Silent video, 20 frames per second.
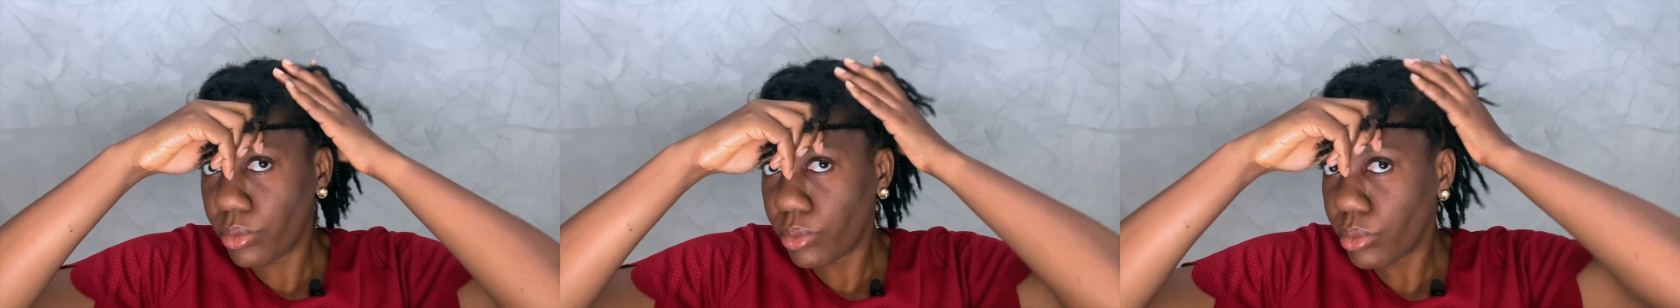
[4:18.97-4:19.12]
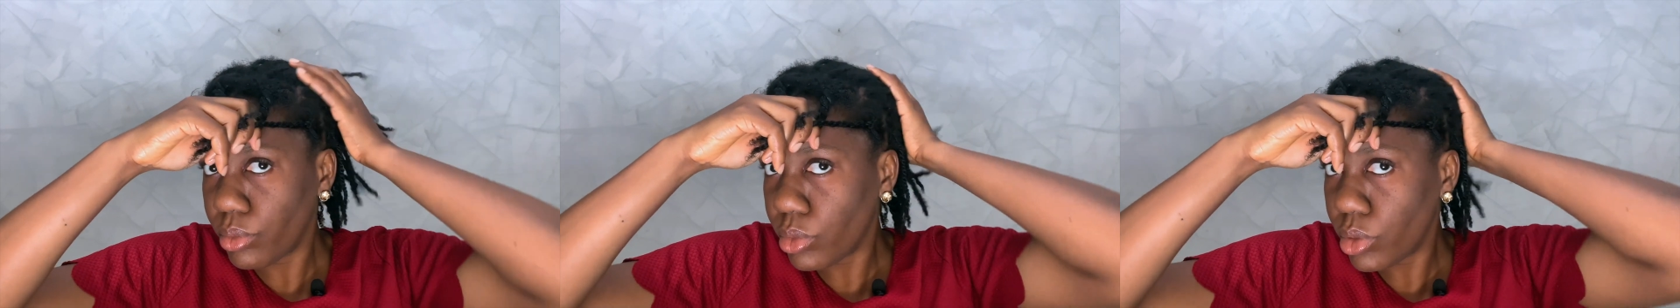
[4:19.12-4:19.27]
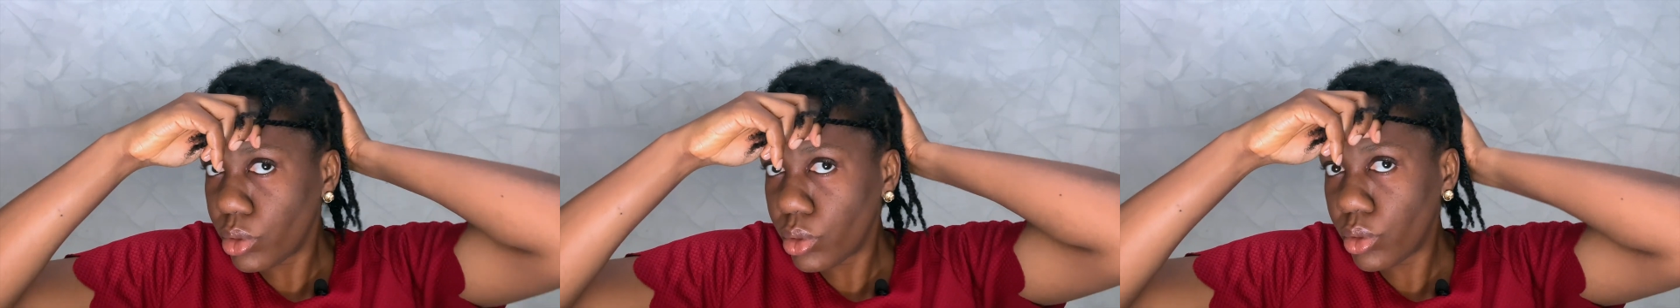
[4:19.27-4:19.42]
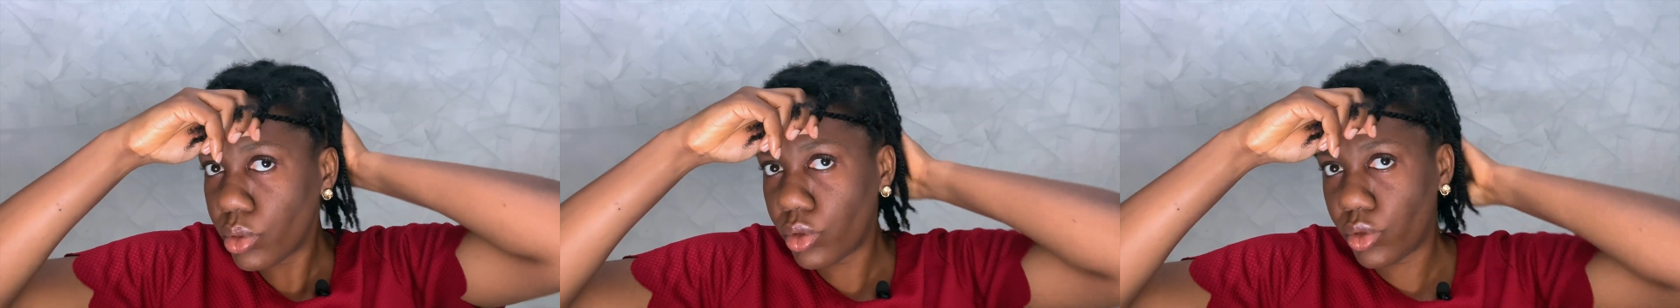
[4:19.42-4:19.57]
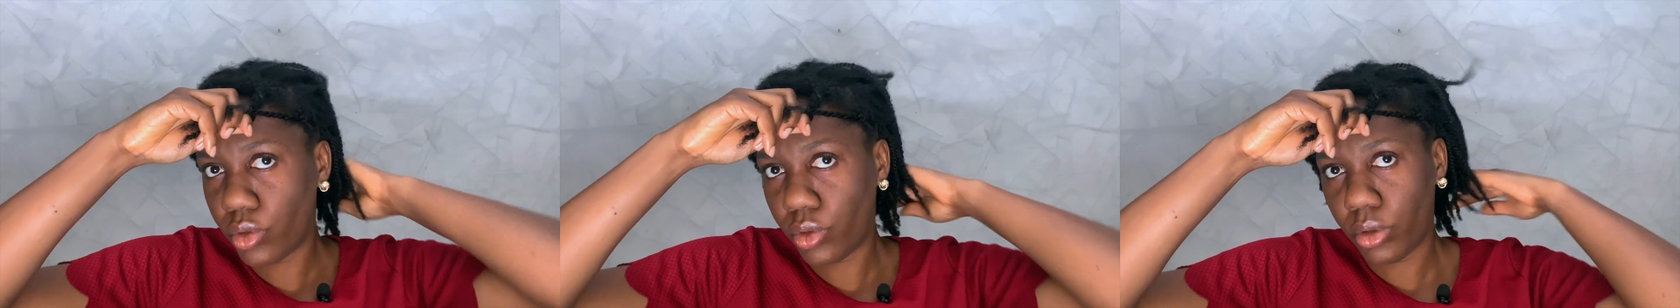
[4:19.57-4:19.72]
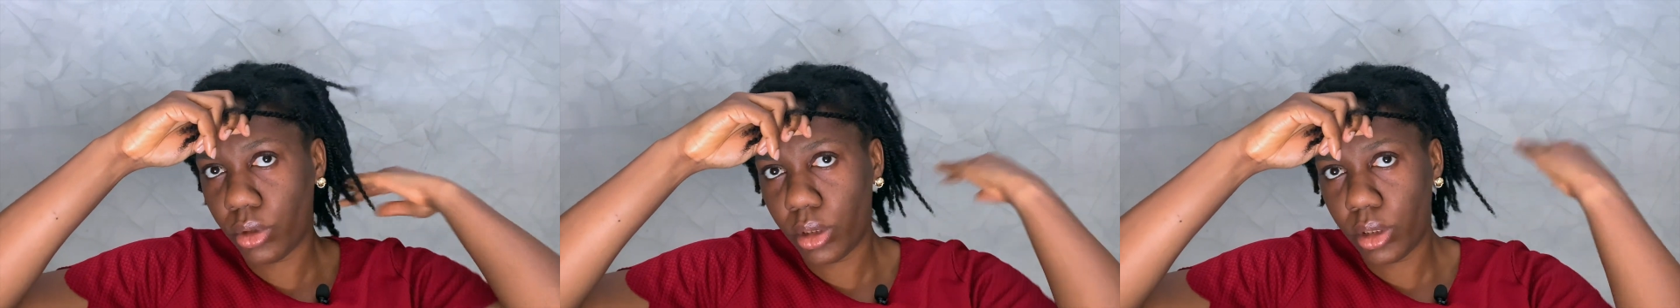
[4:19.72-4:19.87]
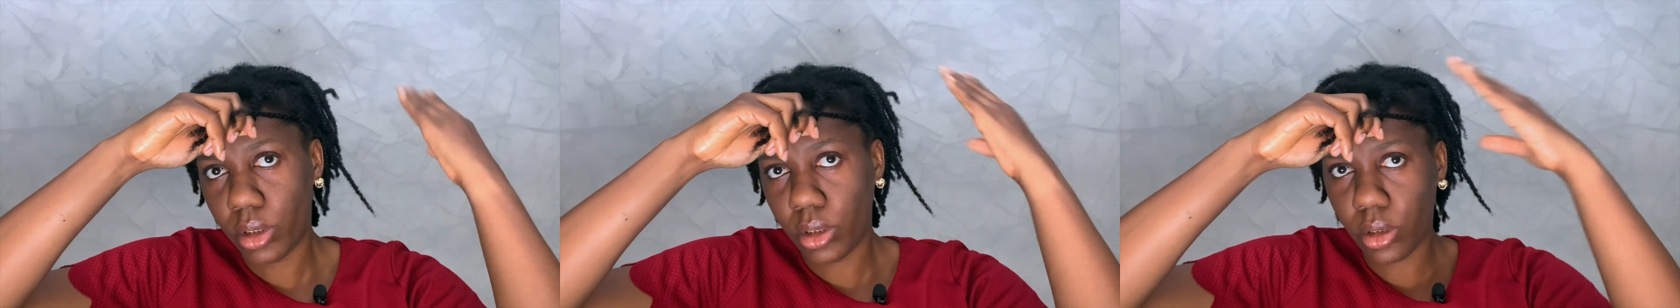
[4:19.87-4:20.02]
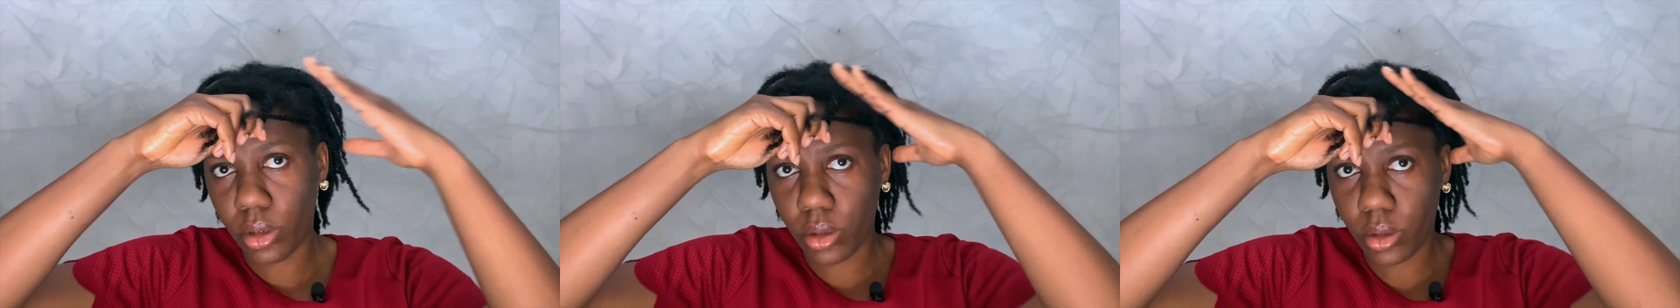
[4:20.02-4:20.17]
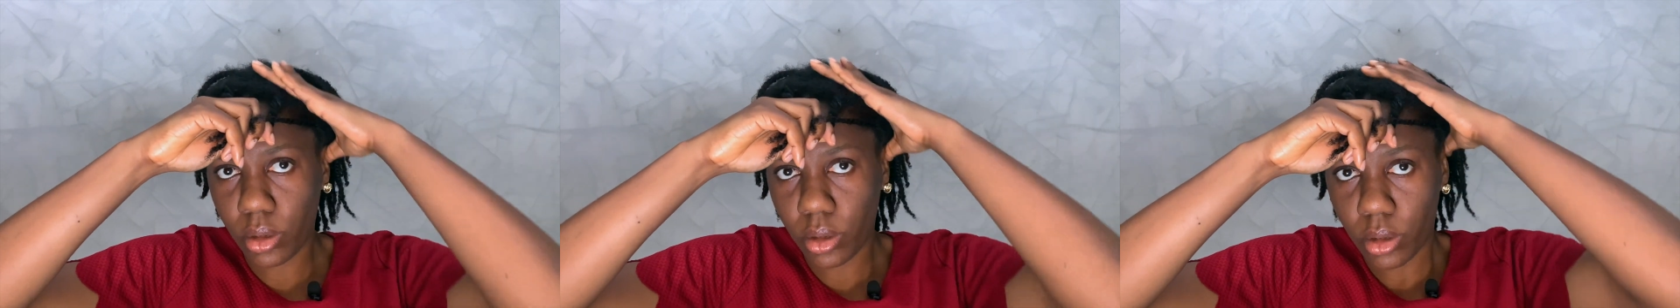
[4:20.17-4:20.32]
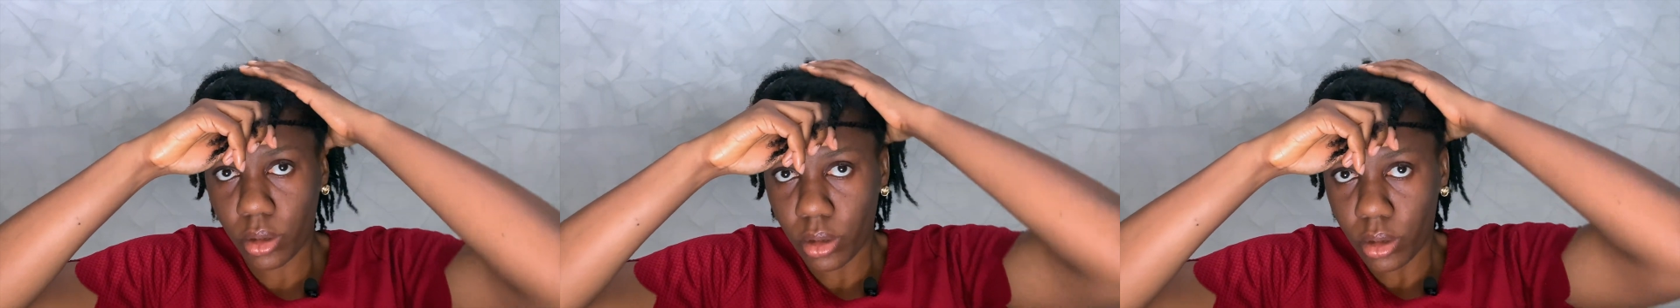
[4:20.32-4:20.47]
mousse and just